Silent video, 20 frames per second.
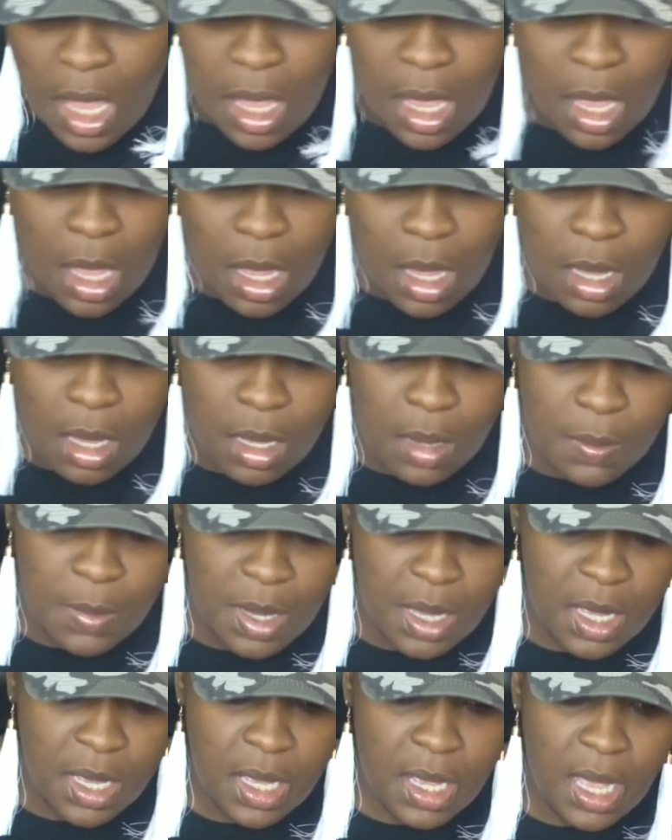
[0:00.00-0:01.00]
Um,
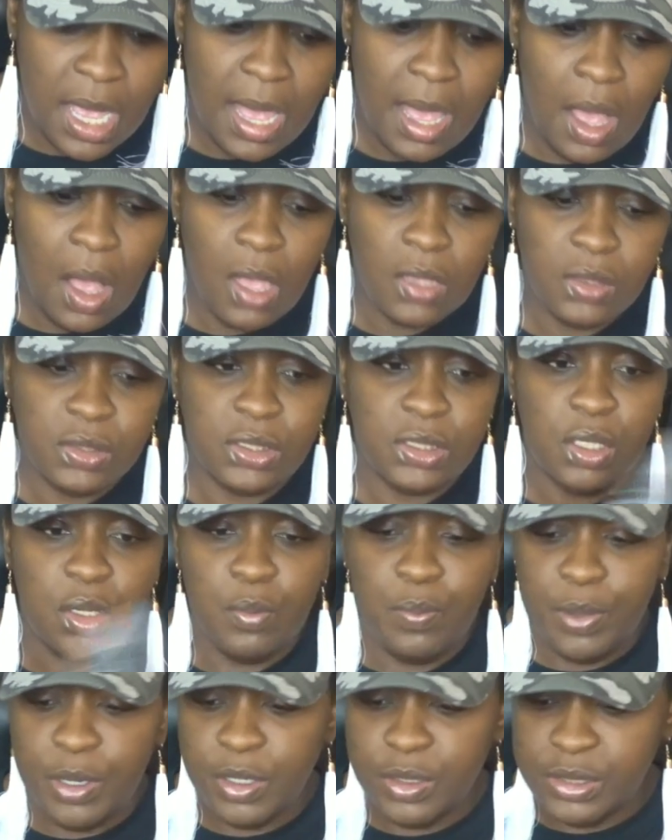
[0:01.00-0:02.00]
I also
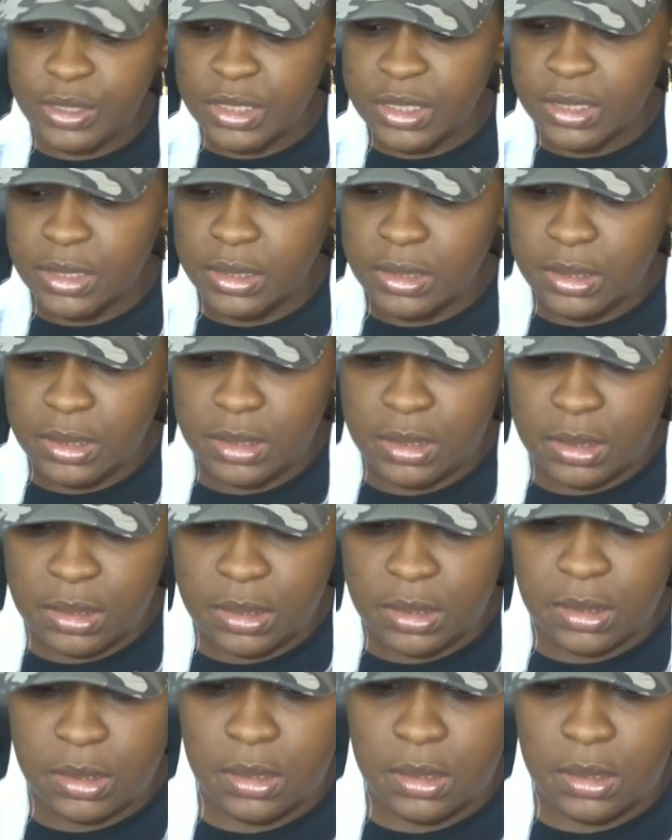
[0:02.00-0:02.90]
purchased